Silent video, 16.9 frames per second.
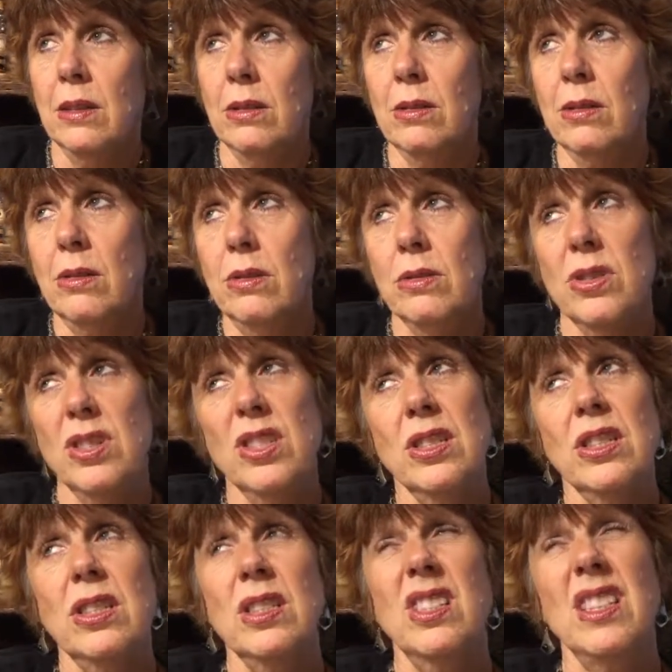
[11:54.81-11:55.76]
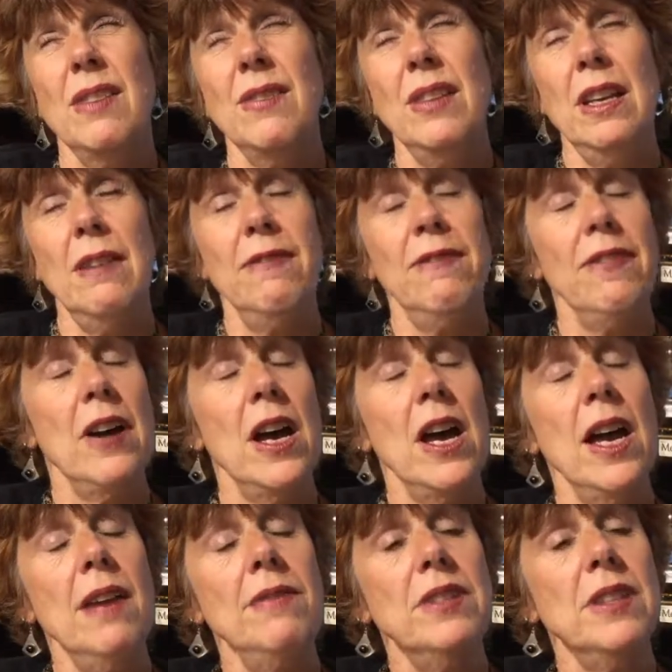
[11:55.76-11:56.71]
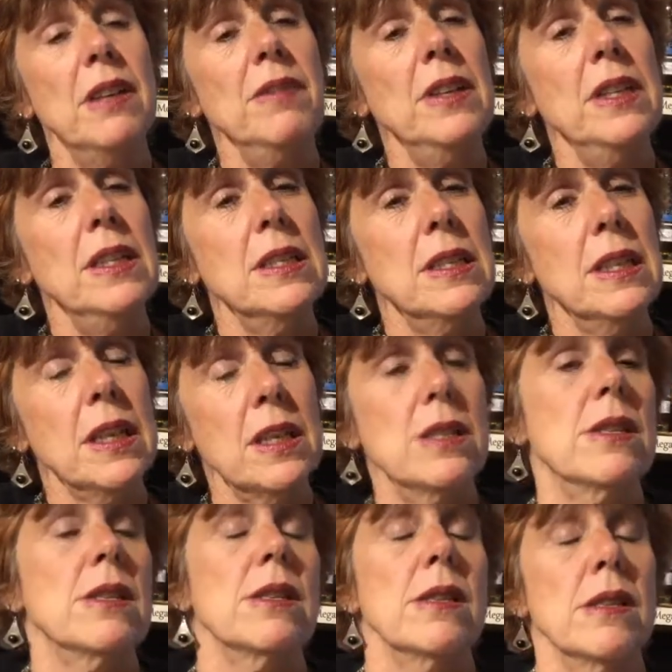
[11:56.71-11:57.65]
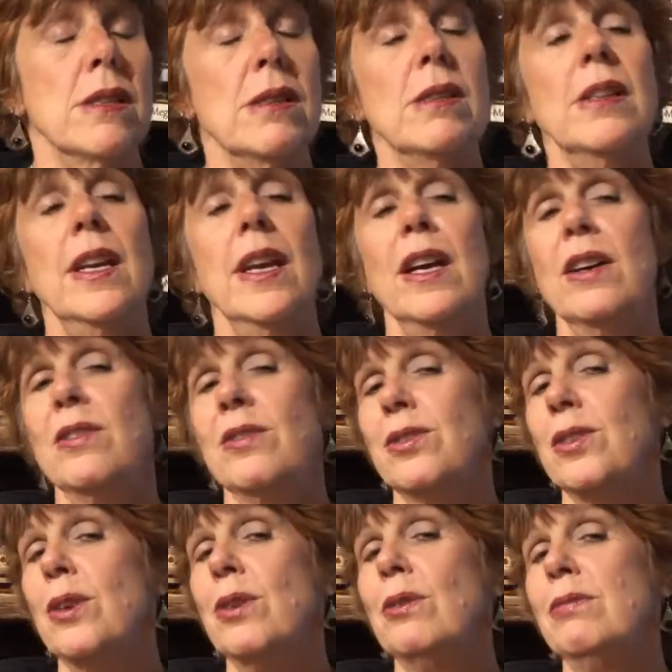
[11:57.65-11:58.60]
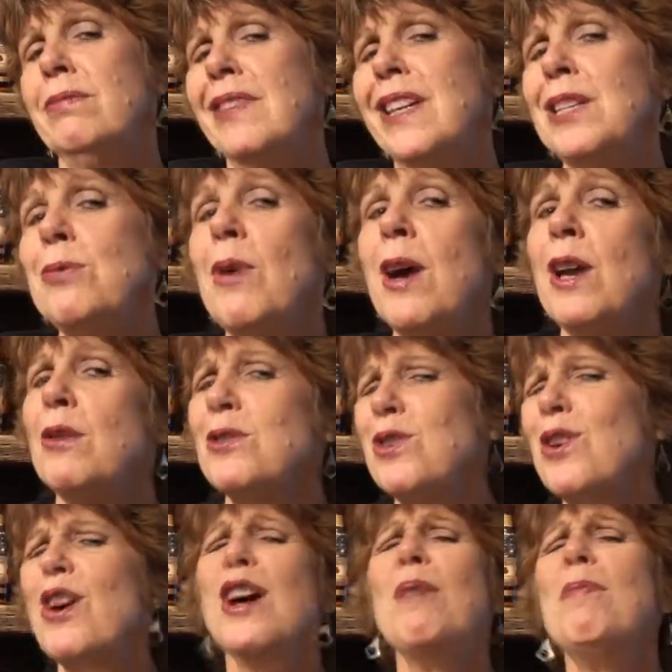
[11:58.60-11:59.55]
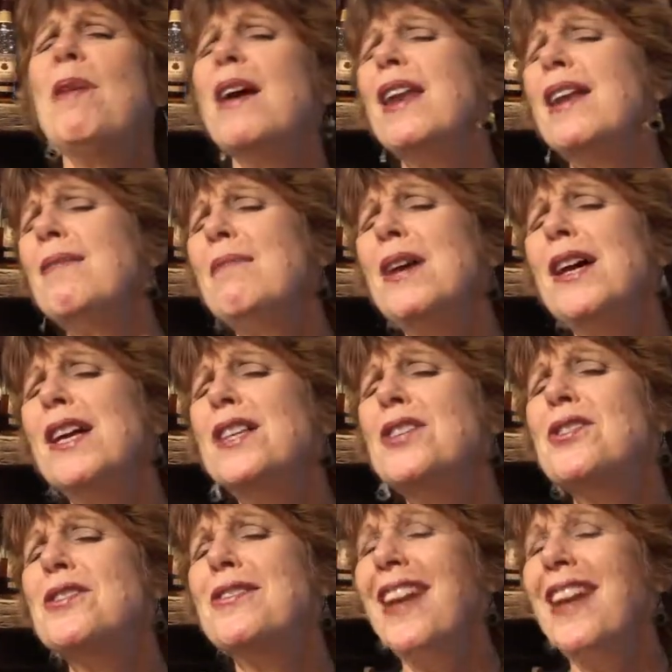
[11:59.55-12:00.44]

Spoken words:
Oh, 75, 76. Yeah, so that's why I don't talk about it much.